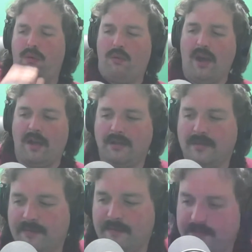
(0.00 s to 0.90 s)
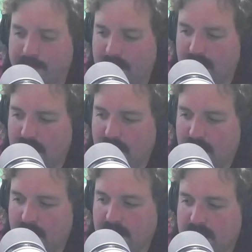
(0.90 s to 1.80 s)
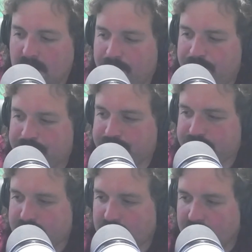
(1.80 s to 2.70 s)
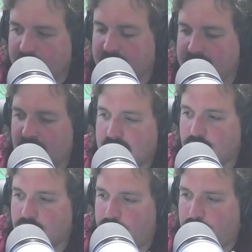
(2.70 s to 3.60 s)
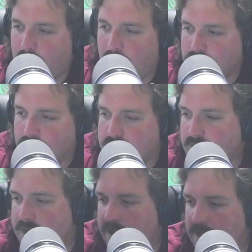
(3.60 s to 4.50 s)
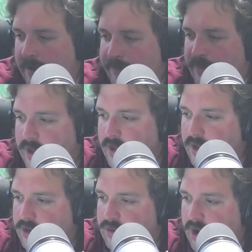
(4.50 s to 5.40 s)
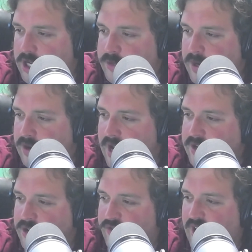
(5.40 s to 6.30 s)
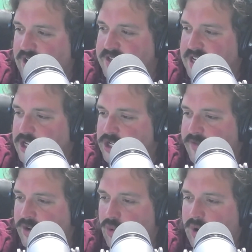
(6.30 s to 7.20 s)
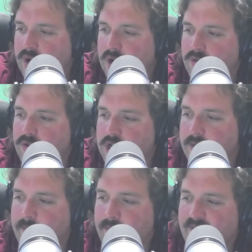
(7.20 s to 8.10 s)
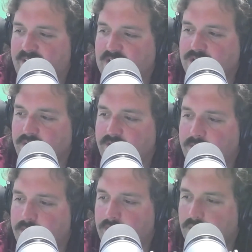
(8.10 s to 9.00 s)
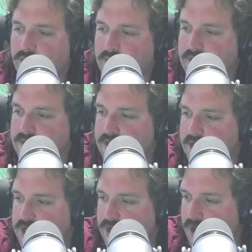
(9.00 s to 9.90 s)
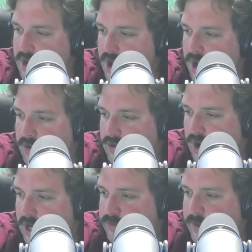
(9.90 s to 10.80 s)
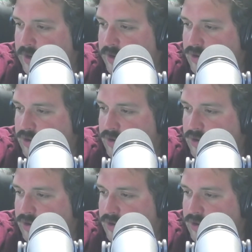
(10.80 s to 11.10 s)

Well, let me see. The exact post. Garage Beer enters final stages of acquiring ownership in professional football organization. Garage Beer, the